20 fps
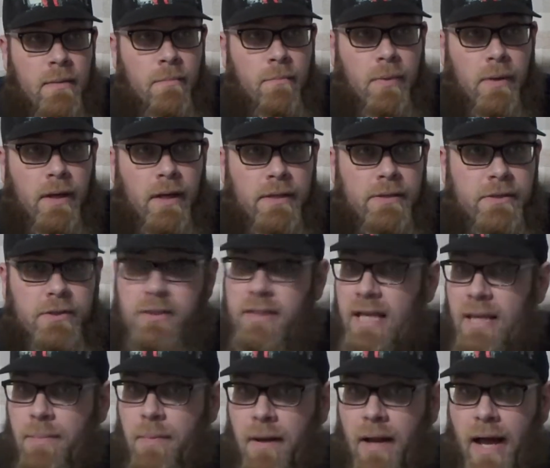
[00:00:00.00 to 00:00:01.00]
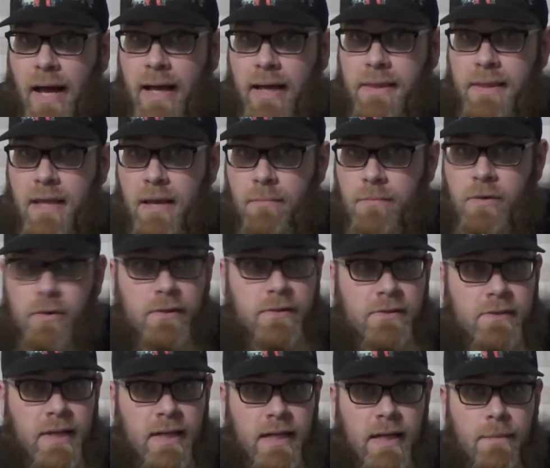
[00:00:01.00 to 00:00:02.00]
but just keep an eye on them. You can
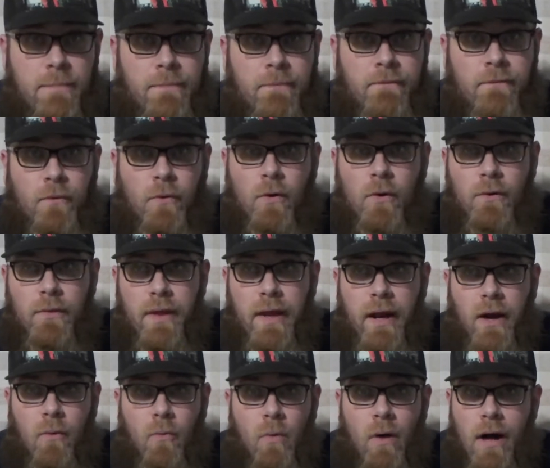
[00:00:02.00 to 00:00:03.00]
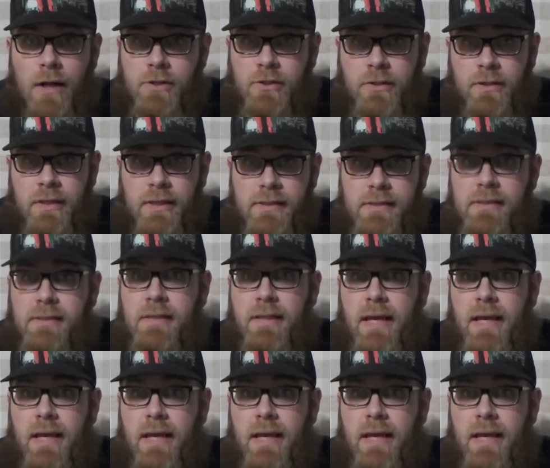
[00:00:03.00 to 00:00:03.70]
sign up for their watch list.